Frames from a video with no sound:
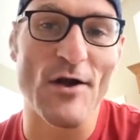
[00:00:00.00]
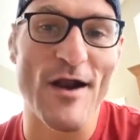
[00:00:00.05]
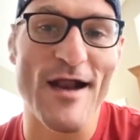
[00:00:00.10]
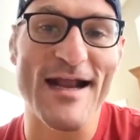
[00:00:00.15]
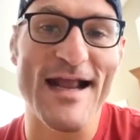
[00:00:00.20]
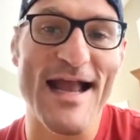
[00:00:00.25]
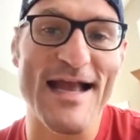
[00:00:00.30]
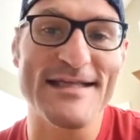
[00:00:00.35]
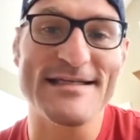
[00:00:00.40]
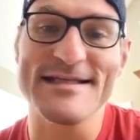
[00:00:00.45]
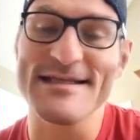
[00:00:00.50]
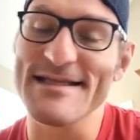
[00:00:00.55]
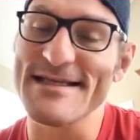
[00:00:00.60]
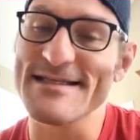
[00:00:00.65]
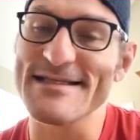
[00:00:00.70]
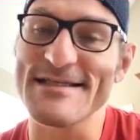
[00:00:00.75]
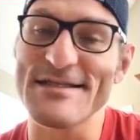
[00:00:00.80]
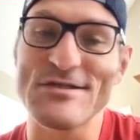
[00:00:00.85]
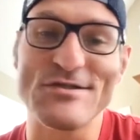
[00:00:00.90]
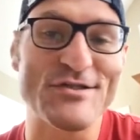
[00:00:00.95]
All right, guys,
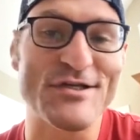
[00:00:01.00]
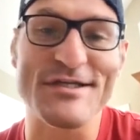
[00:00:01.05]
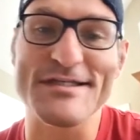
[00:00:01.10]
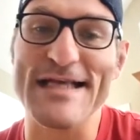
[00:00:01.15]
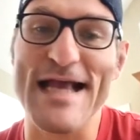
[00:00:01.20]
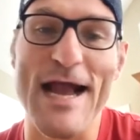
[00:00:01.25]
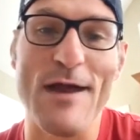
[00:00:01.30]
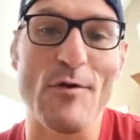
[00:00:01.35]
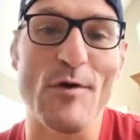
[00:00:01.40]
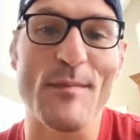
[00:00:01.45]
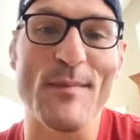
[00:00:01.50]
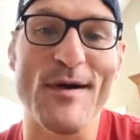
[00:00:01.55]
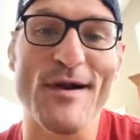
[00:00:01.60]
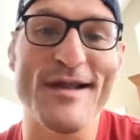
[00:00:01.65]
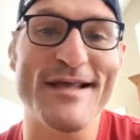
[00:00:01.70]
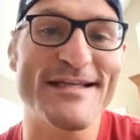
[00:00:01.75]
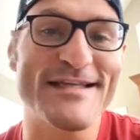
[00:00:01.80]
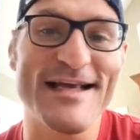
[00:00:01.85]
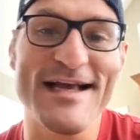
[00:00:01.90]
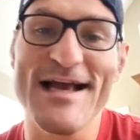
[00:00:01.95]
listen, just awkward
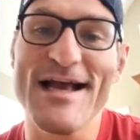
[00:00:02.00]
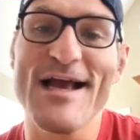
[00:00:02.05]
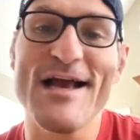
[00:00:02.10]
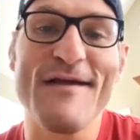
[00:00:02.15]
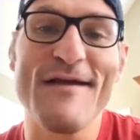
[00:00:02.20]
buddies.